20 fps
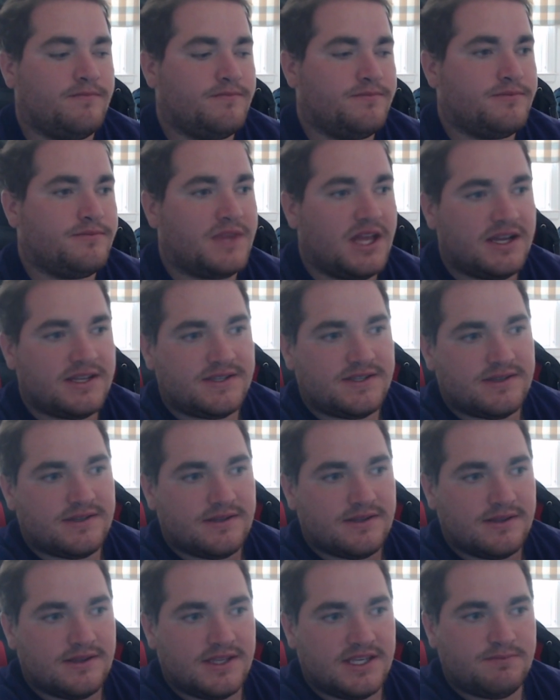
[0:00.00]
that's
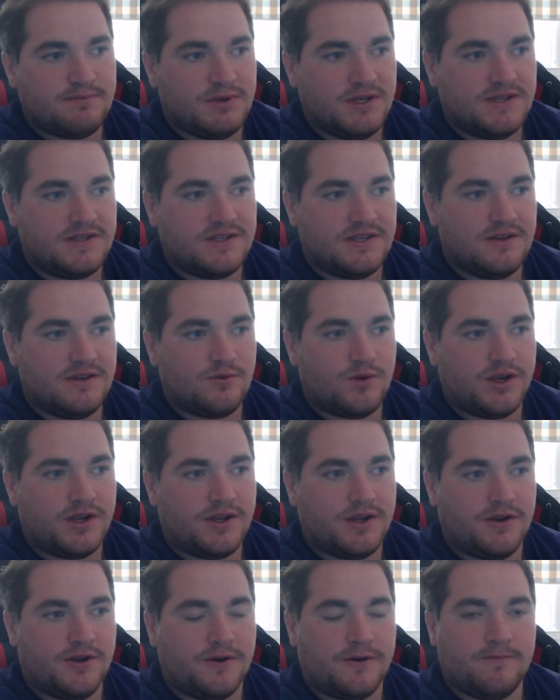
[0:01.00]
this PC right
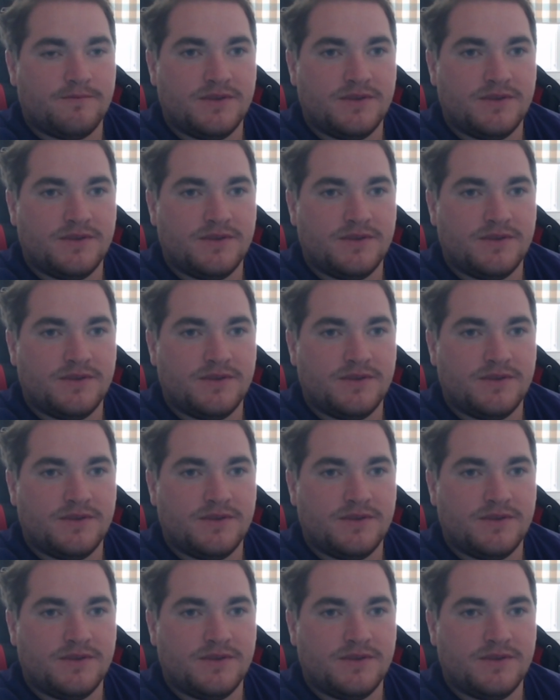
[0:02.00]
here.